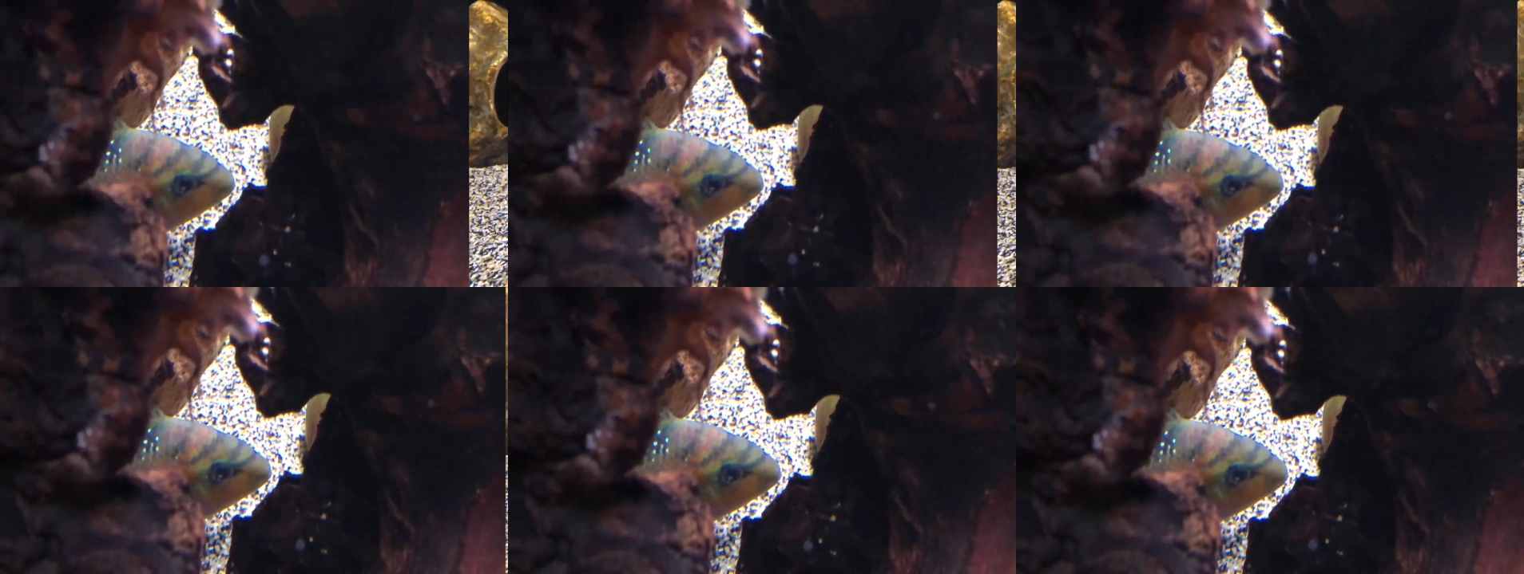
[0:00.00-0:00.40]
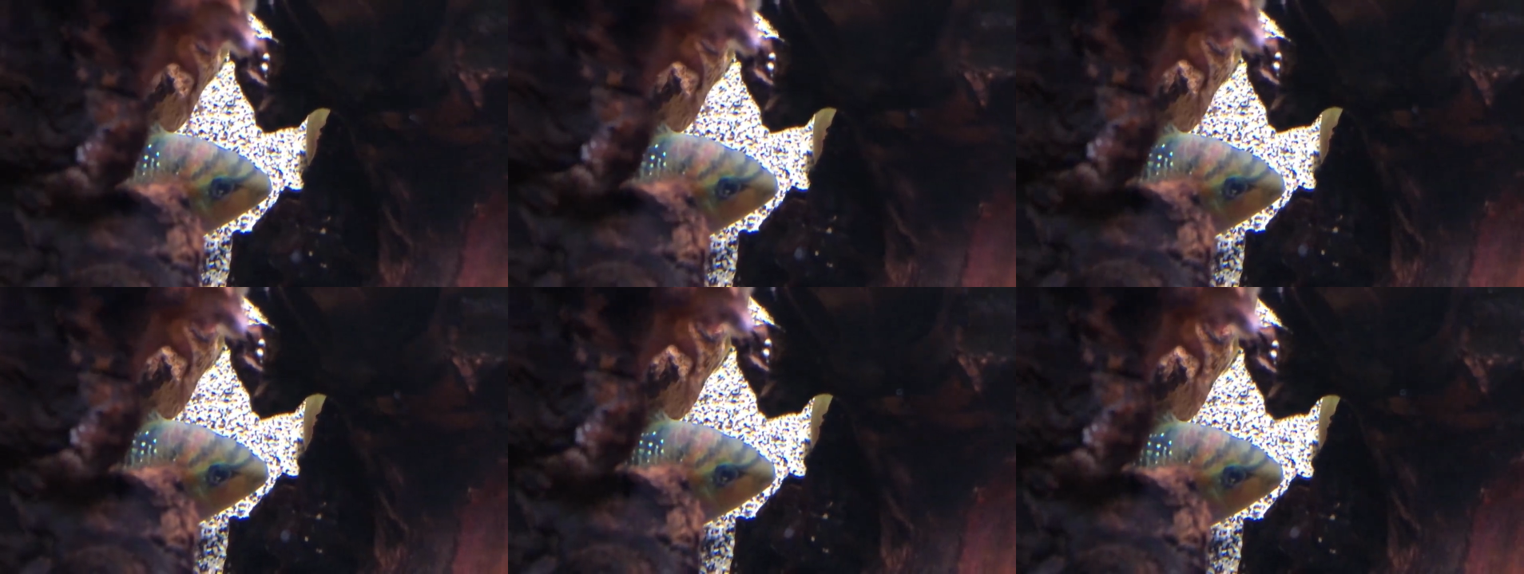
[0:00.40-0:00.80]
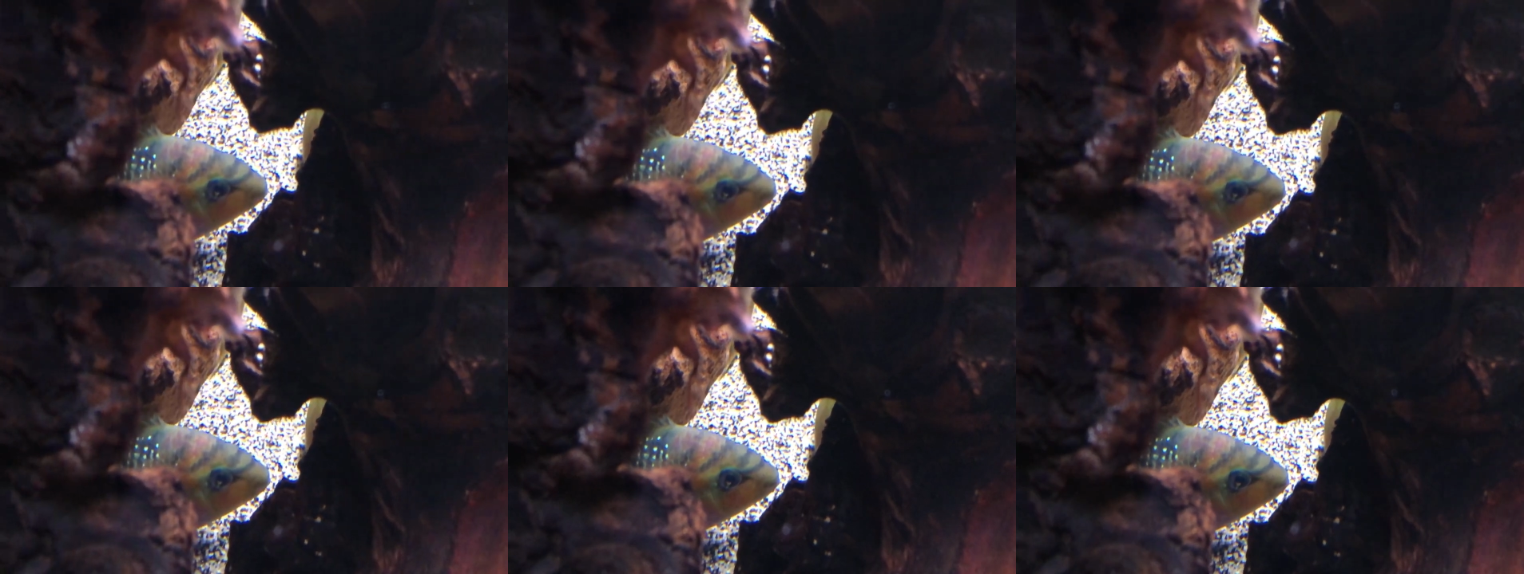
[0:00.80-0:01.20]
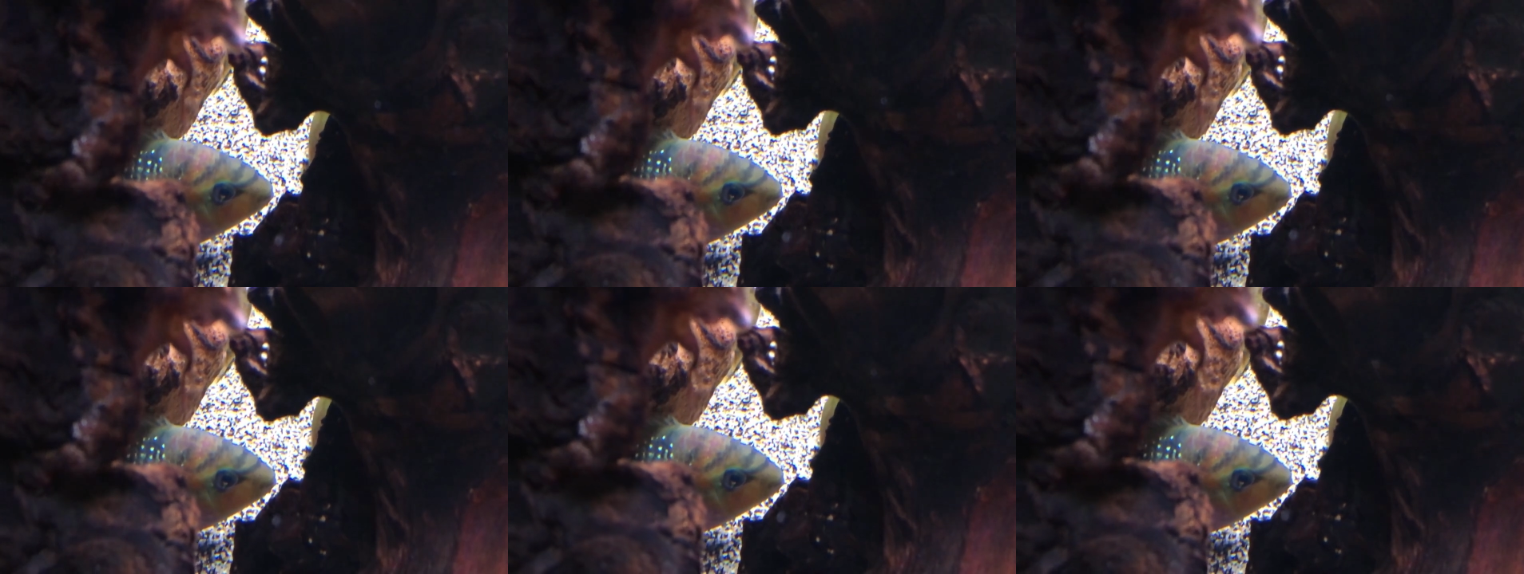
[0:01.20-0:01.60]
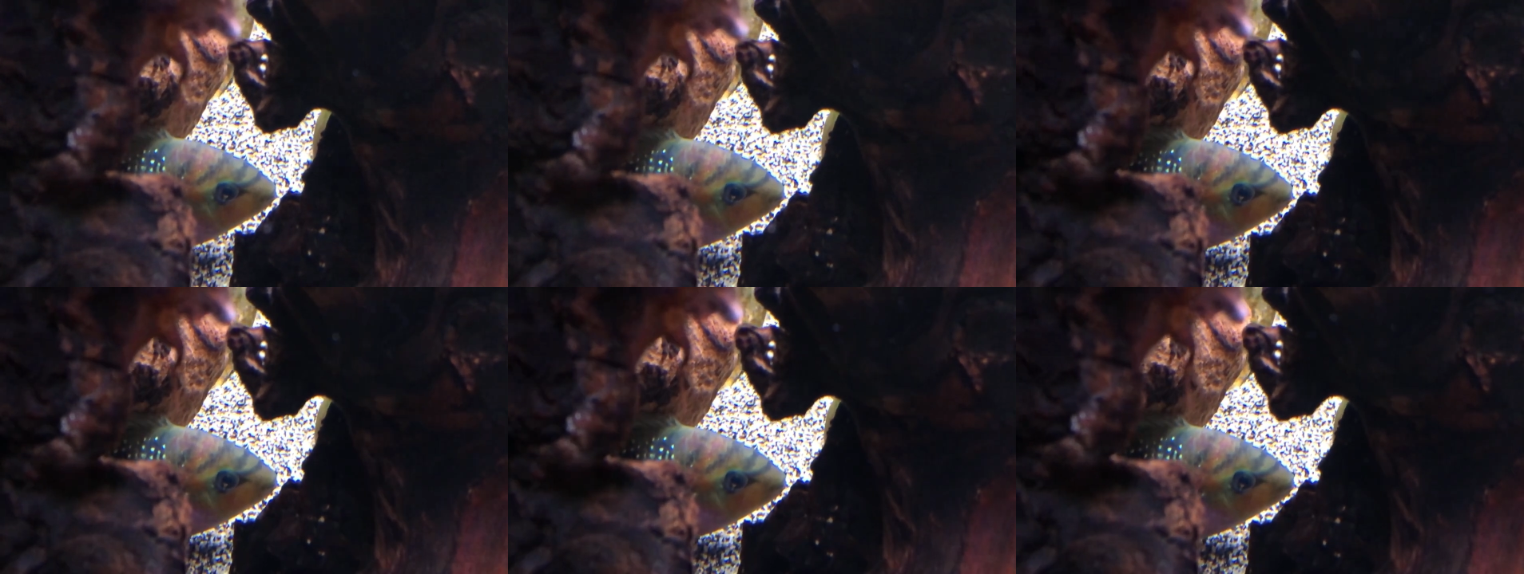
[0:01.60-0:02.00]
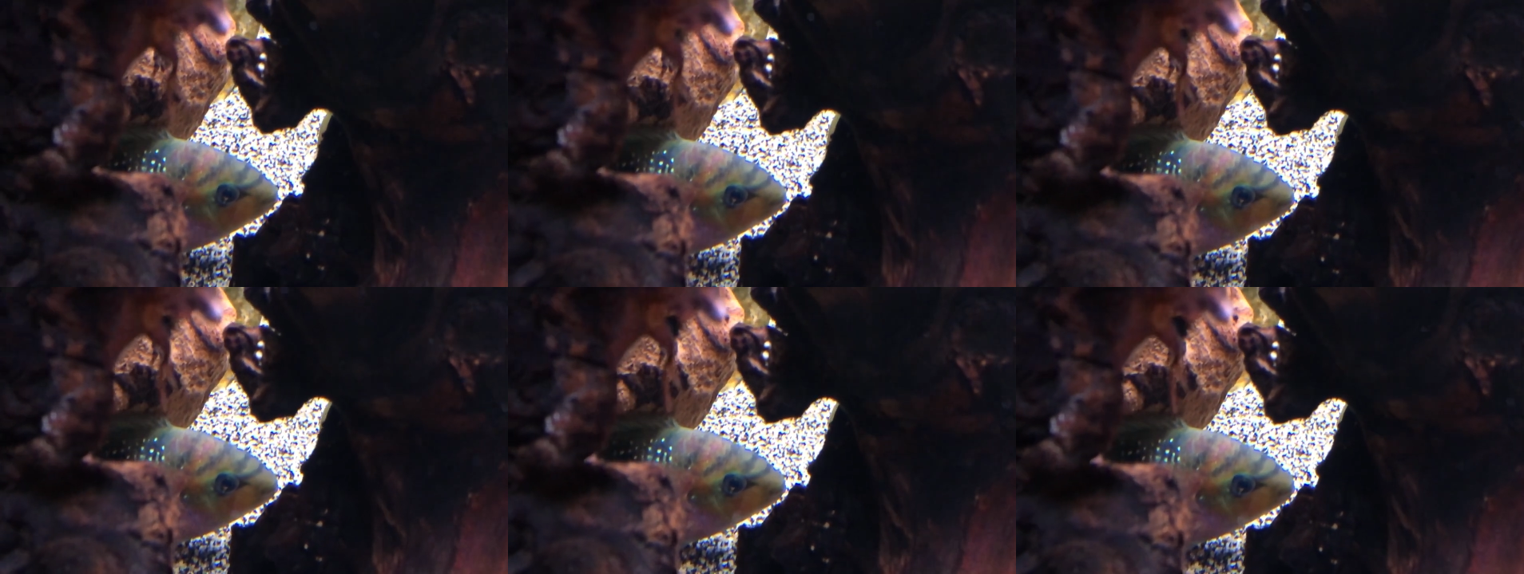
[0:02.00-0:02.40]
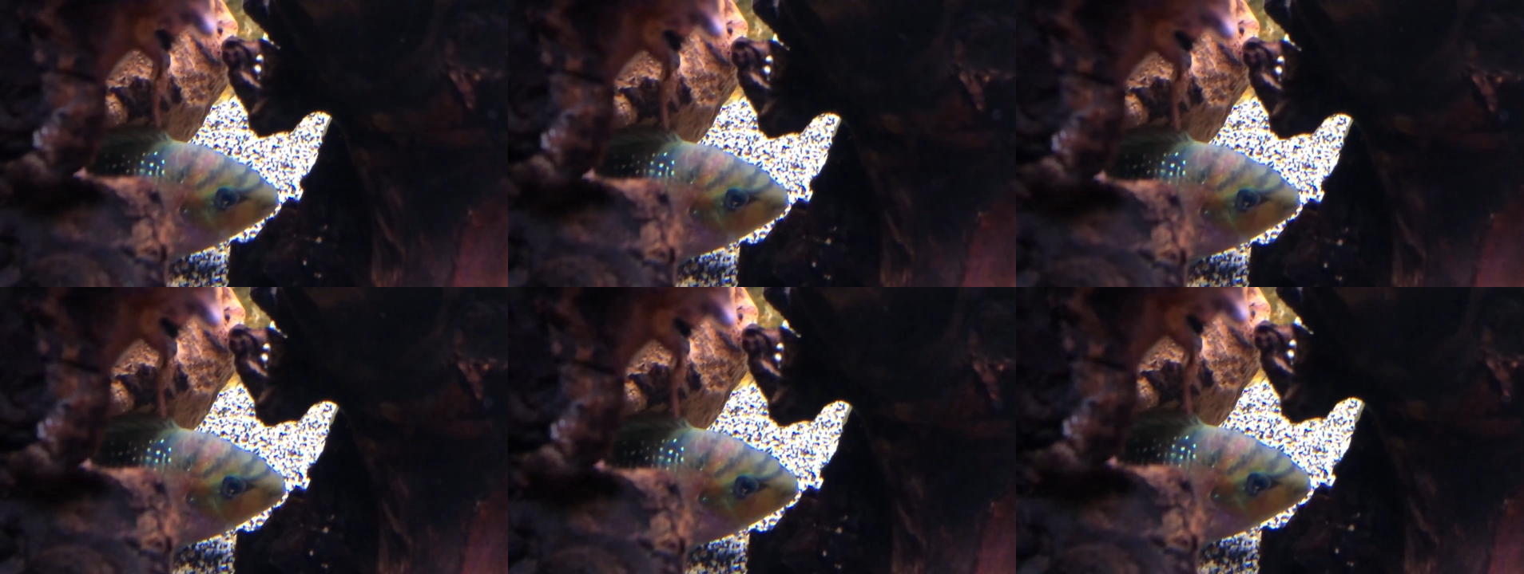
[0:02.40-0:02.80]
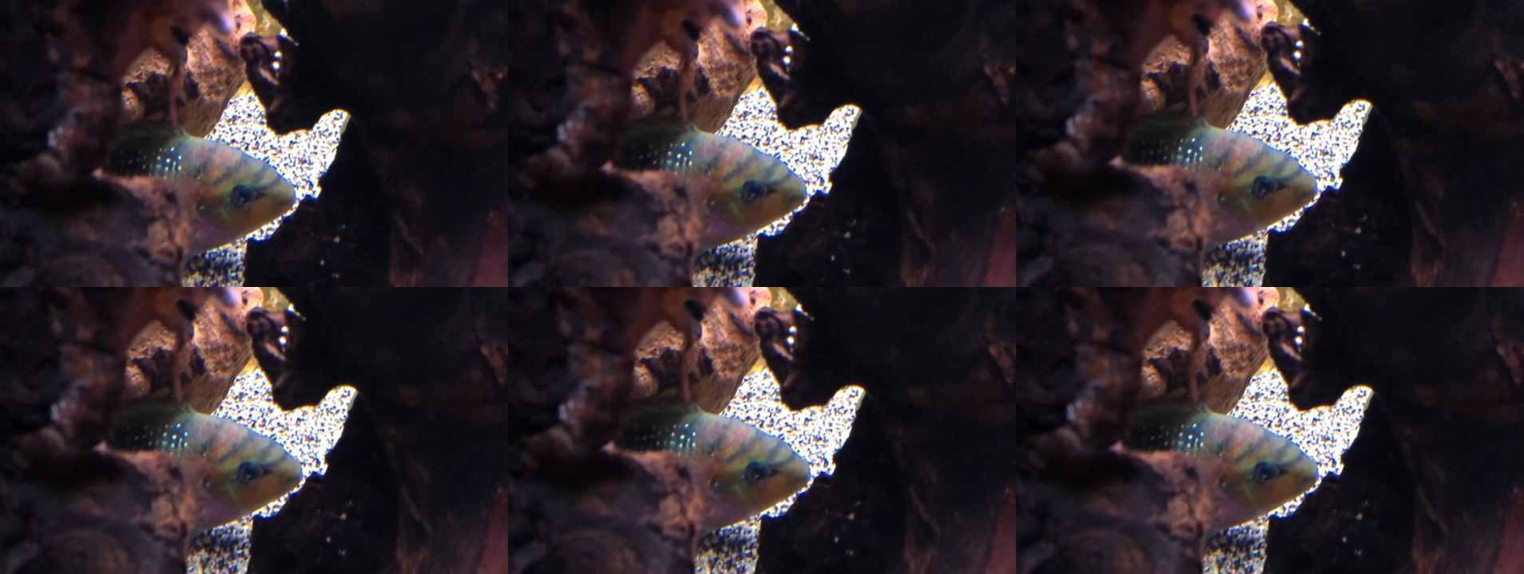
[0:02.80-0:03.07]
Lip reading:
No face is visible, so there are no lips to read.